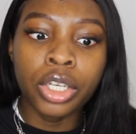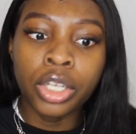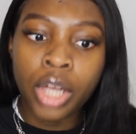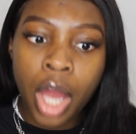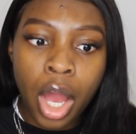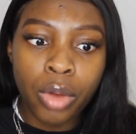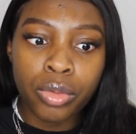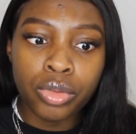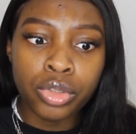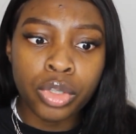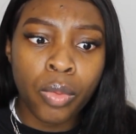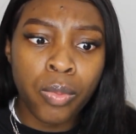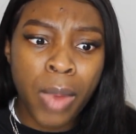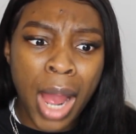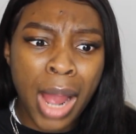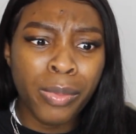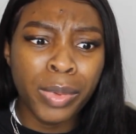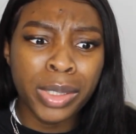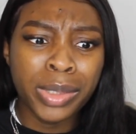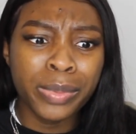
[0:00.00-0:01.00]
No. So
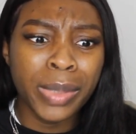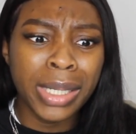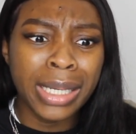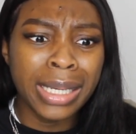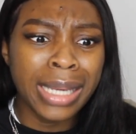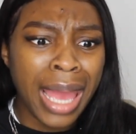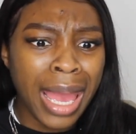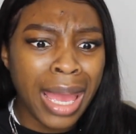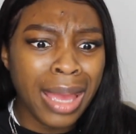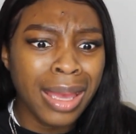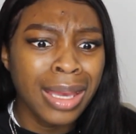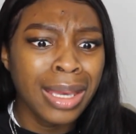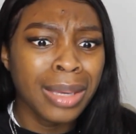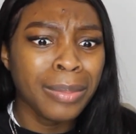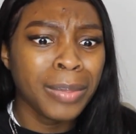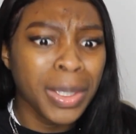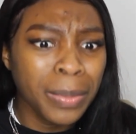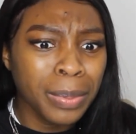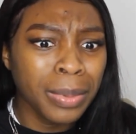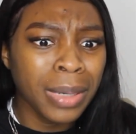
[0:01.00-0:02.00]
why would we let
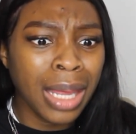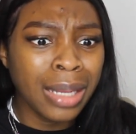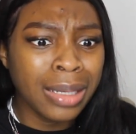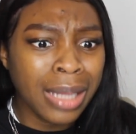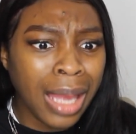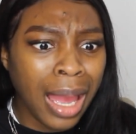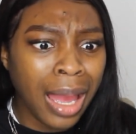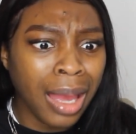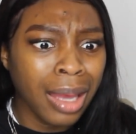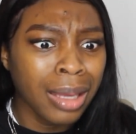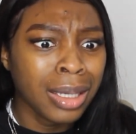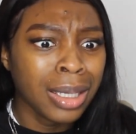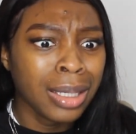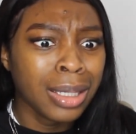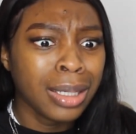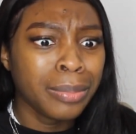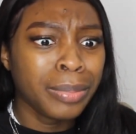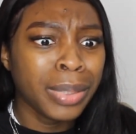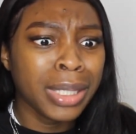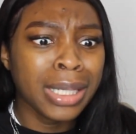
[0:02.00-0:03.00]
people like that
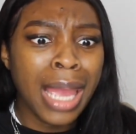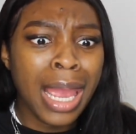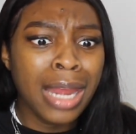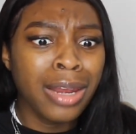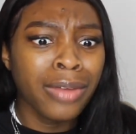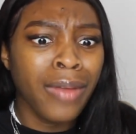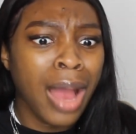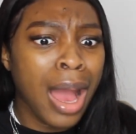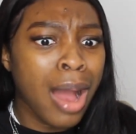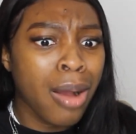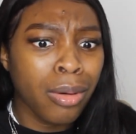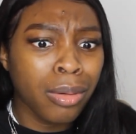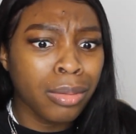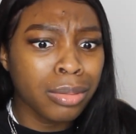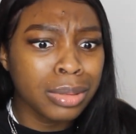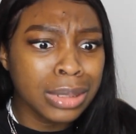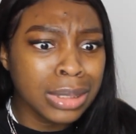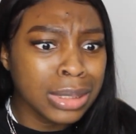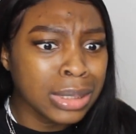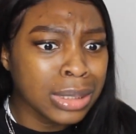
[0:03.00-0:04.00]
be the head of
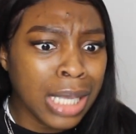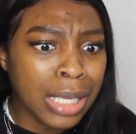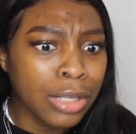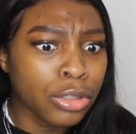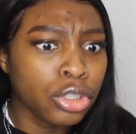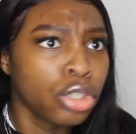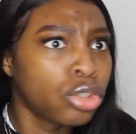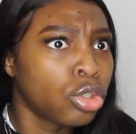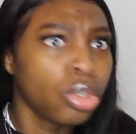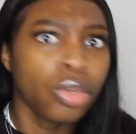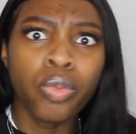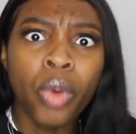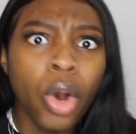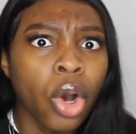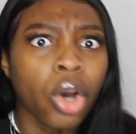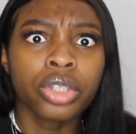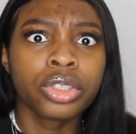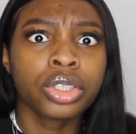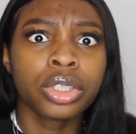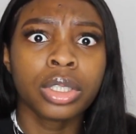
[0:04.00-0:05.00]
our state to do
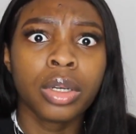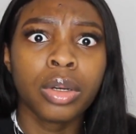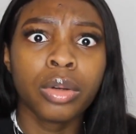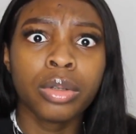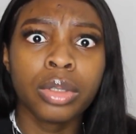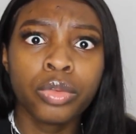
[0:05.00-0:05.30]
what?